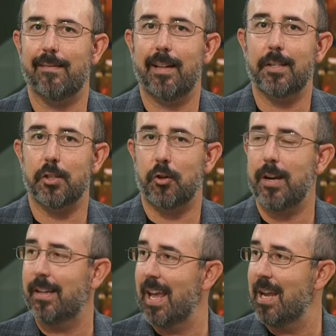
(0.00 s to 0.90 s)
6
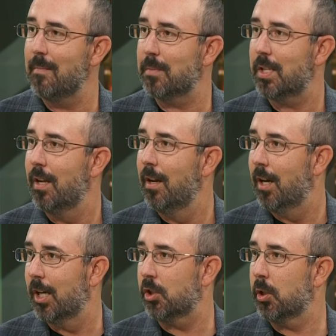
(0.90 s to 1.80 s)
straight games,
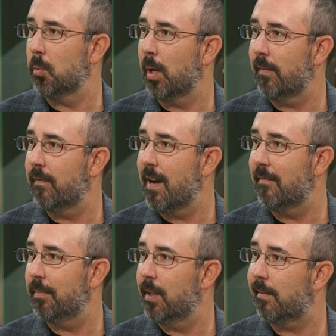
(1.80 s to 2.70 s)

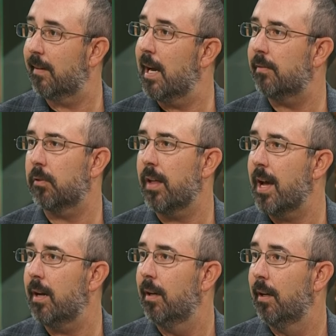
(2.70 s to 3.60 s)
125-plus, and after
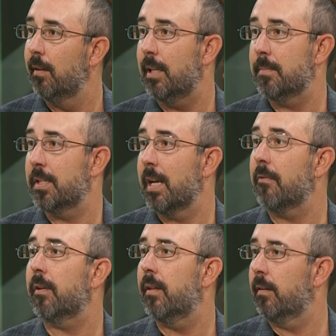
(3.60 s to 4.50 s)
that, teams did
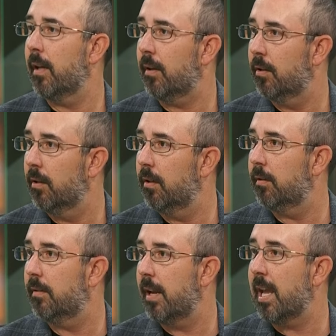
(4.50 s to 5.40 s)
everything they could
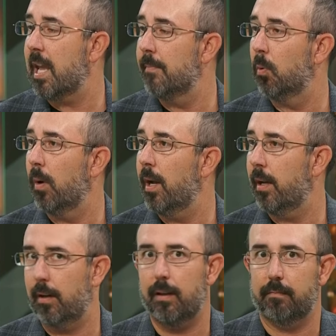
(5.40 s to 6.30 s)
to take him away,
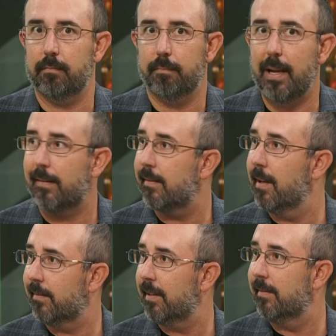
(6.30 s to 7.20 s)
and that makes
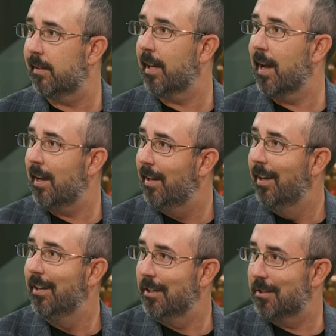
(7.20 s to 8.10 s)
sense. He's the guy.
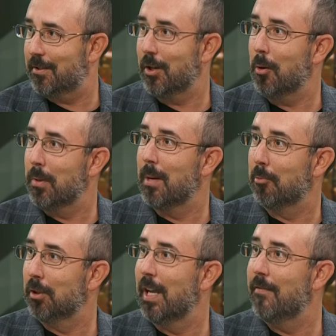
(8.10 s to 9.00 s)
You start with
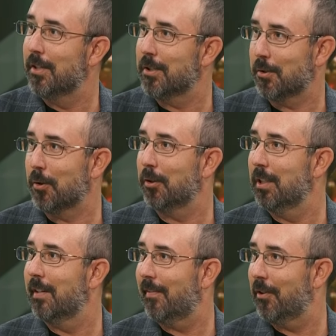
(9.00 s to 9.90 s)
number 11, you circle
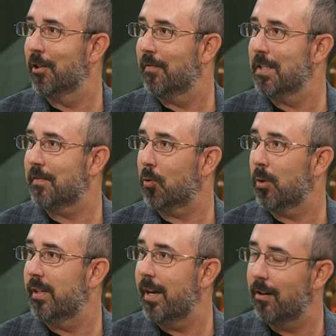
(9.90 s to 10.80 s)
it if you're a defensive
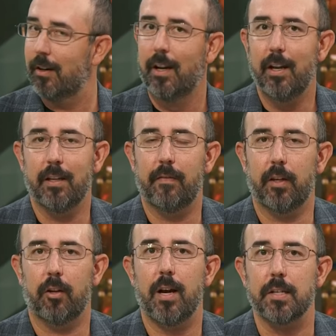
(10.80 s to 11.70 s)
coordinator. Absolutely. You
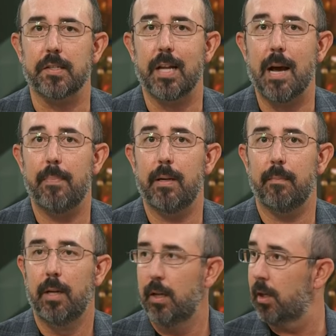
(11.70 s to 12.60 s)
figure out how to stop
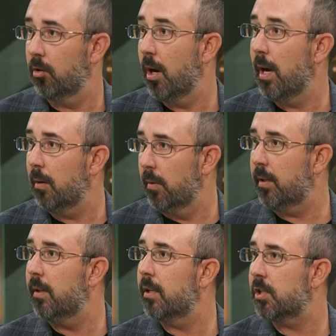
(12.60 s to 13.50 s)
him. You're right. With
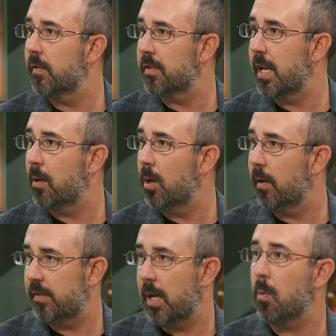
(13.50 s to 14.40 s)
the addition of Saquon,
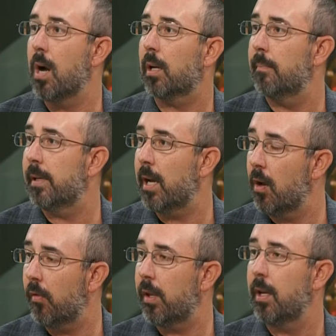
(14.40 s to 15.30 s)
if Saquon can be
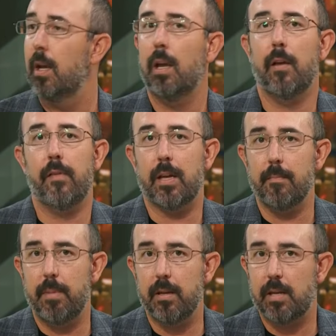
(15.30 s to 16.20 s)
healthy, if he
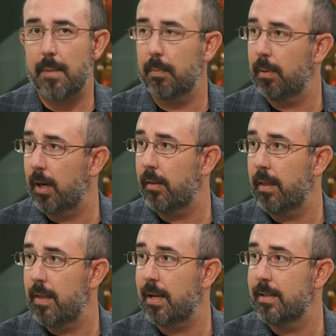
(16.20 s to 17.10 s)
can be the type of player they
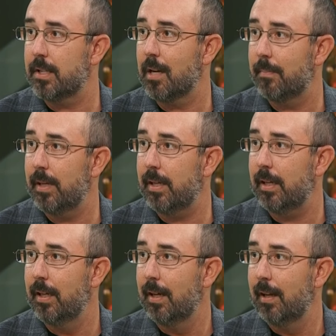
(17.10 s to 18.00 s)
think he's going to
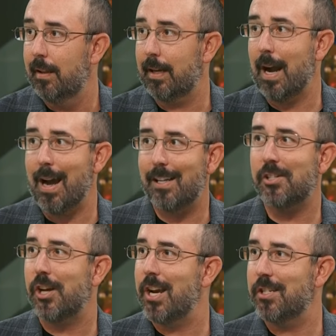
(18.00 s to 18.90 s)
be, that kind of
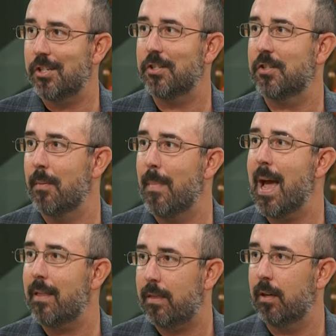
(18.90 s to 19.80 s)
changes the
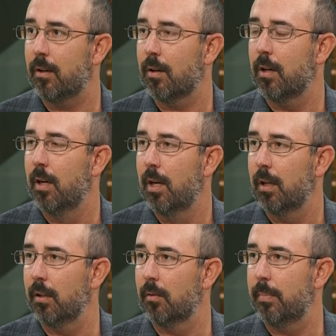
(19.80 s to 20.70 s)
math here
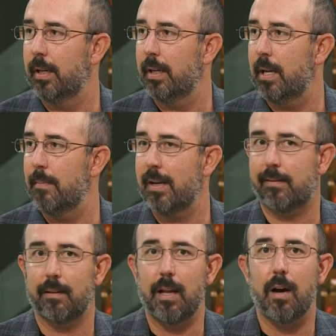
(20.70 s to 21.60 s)
a little bit. It makes
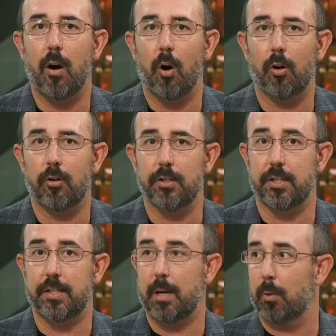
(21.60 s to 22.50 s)
it a lot harder to
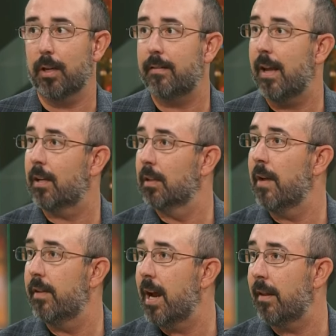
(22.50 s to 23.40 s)
say, we're going to take
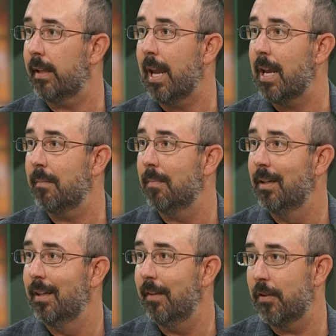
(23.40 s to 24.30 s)
11 out of the game
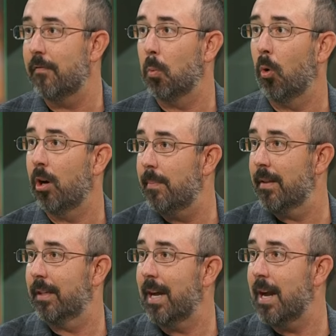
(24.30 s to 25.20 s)
if you have to worry
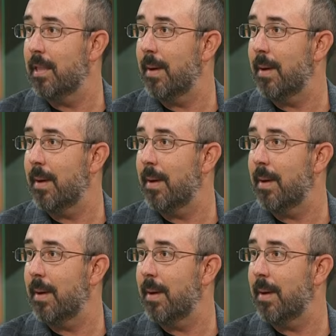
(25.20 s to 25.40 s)
about the guy in the